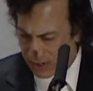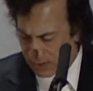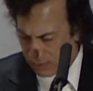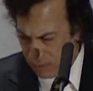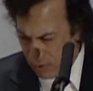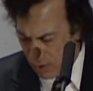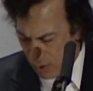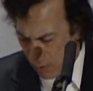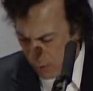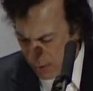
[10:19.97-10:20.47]

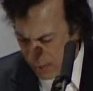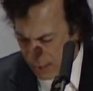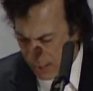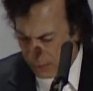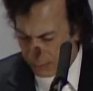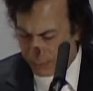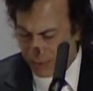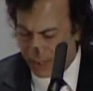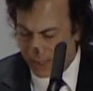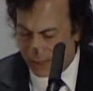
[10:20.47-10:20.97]
you know,
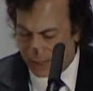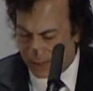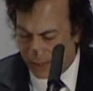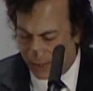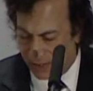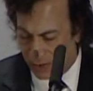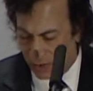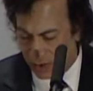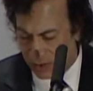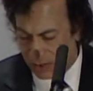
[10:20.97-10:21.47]
accompany
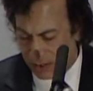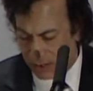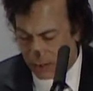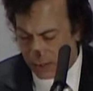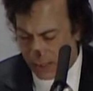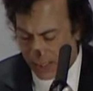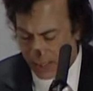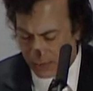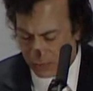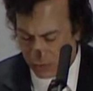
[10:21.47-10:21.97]
singers
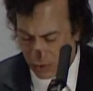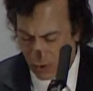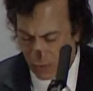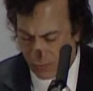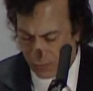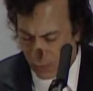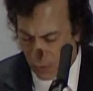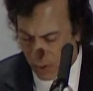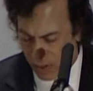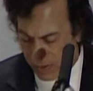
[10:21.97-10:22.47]
and so
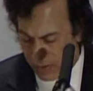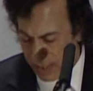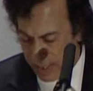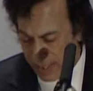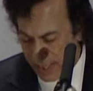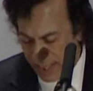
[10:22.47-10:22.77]
forth.